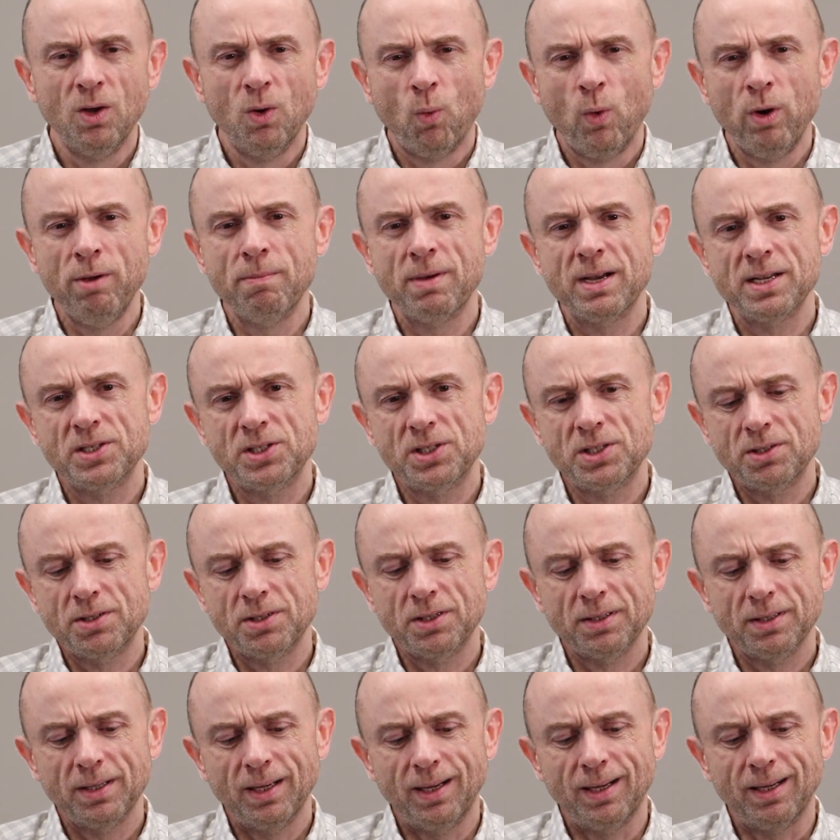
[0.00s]
We
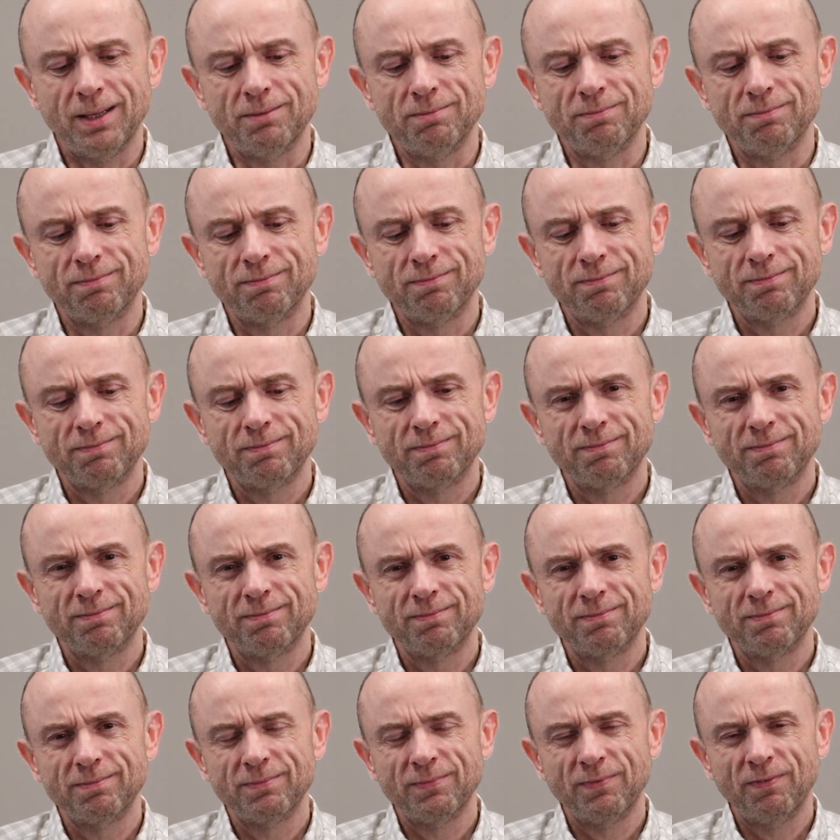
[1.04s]
must
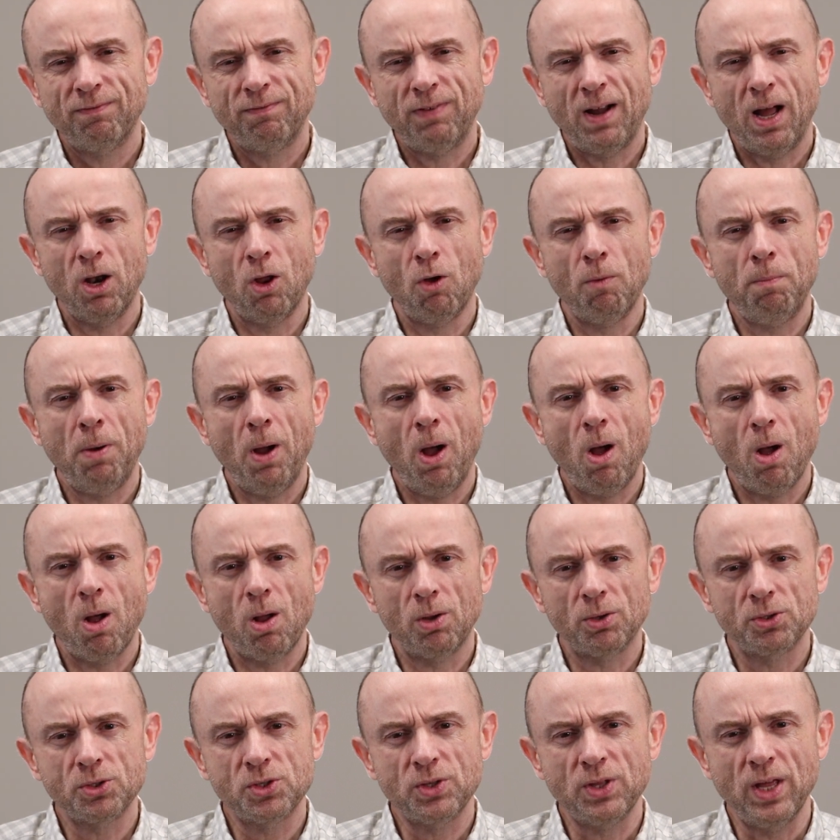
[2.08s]
follow
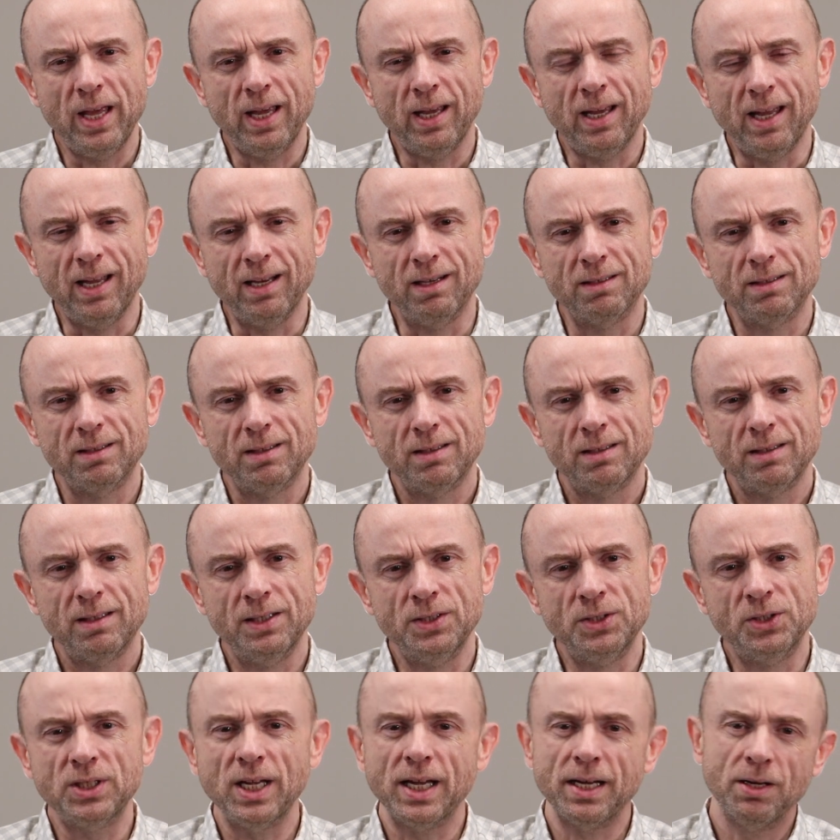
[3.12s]
Paul's thinking in
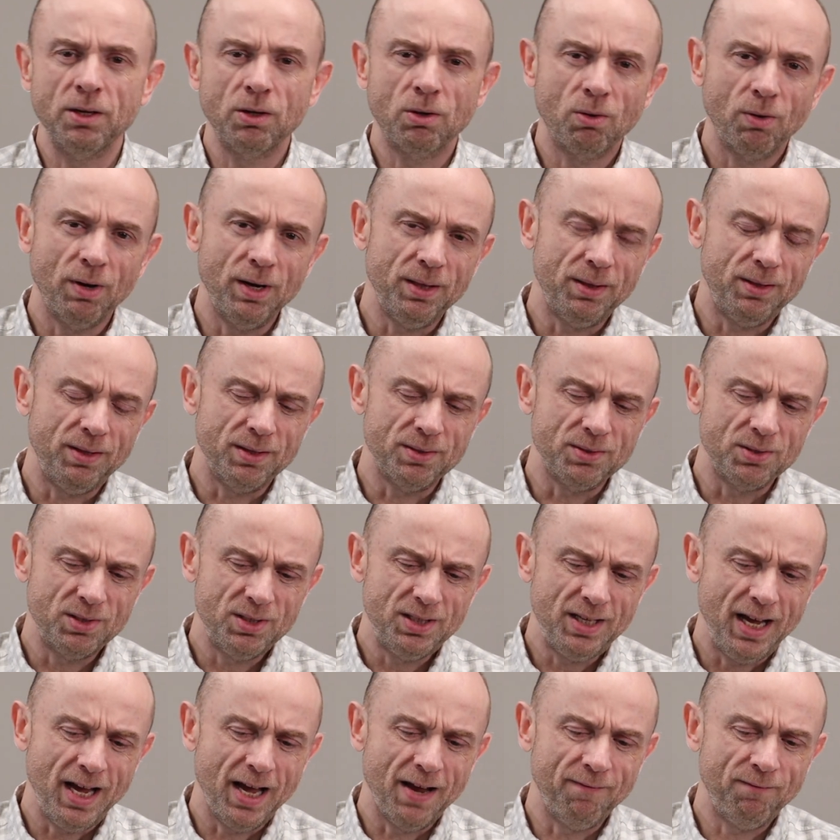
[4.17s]
2 Corinthians
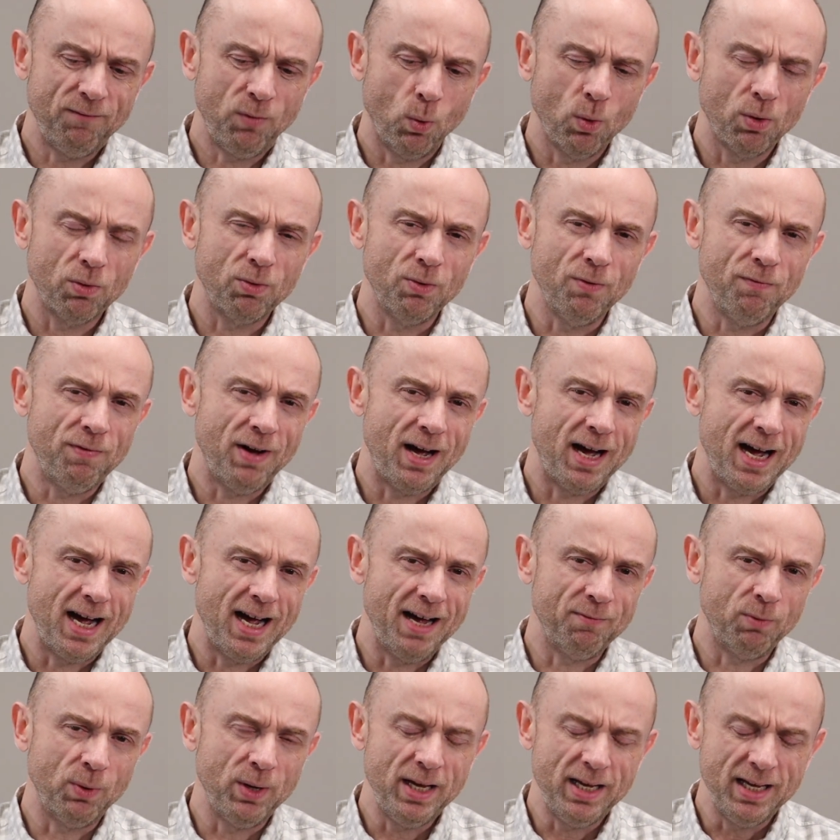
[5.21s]
10,
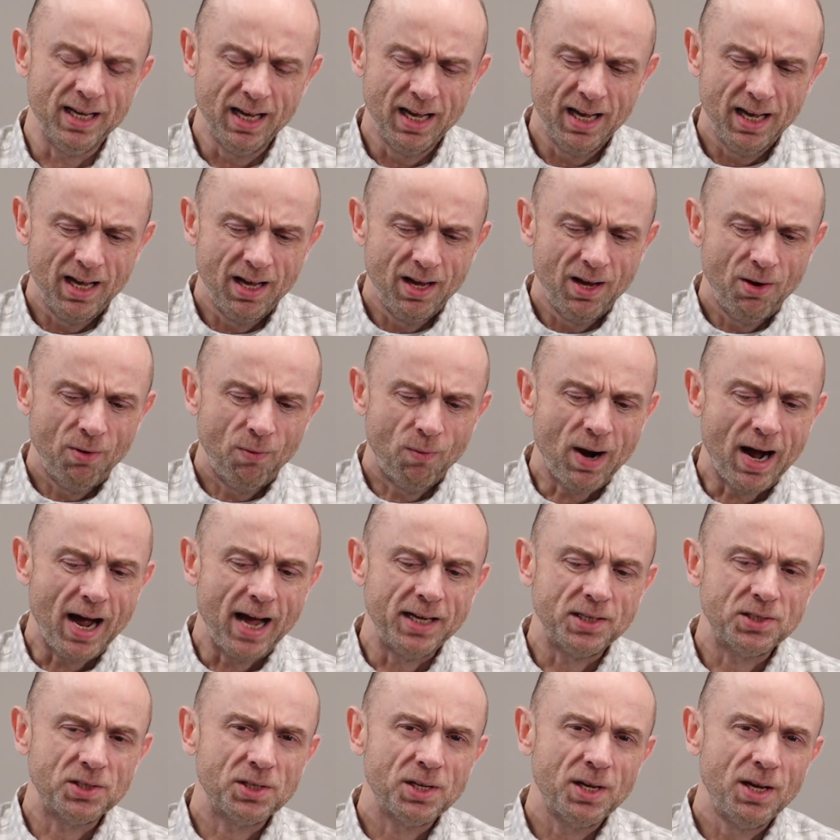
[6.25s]
4-5, when he
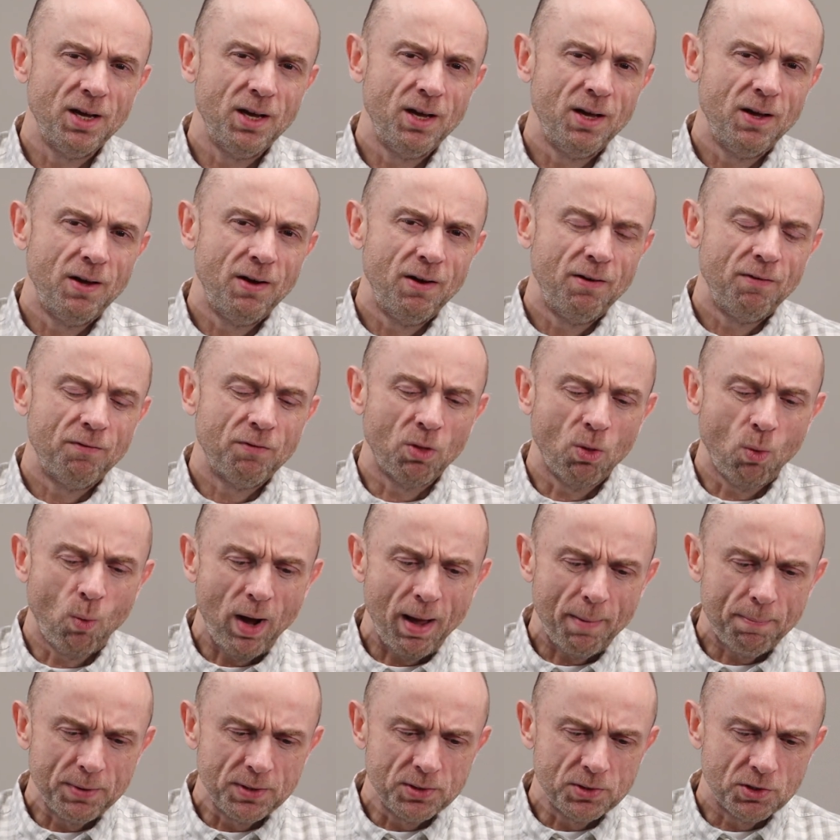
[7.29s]
writes, "For the
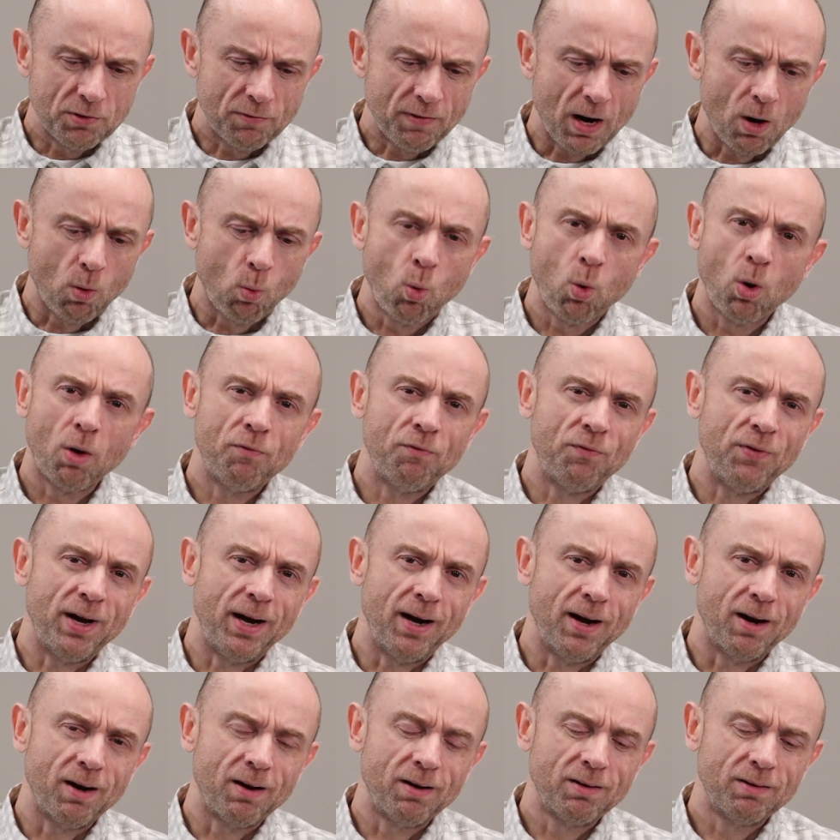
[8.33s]
weapons of our
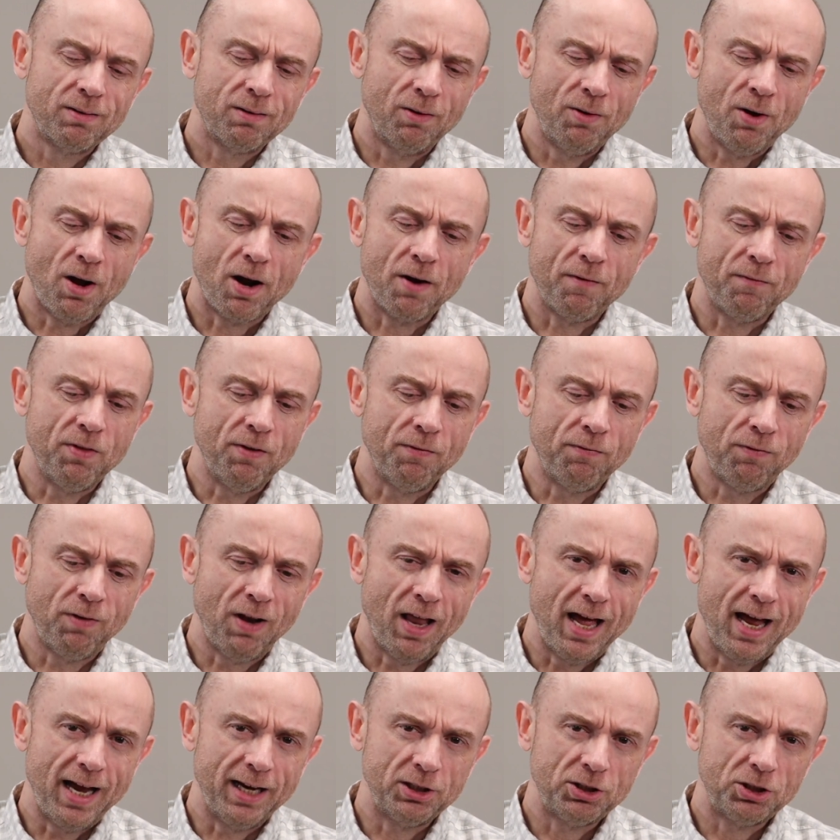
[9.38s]
warfare are not of the
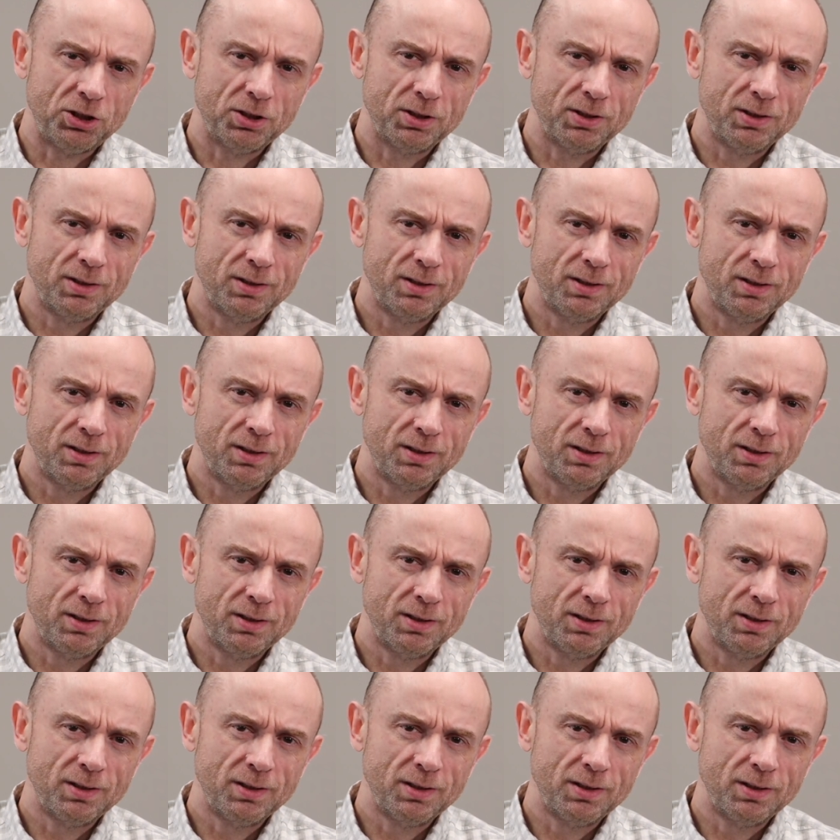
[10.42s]
flesh."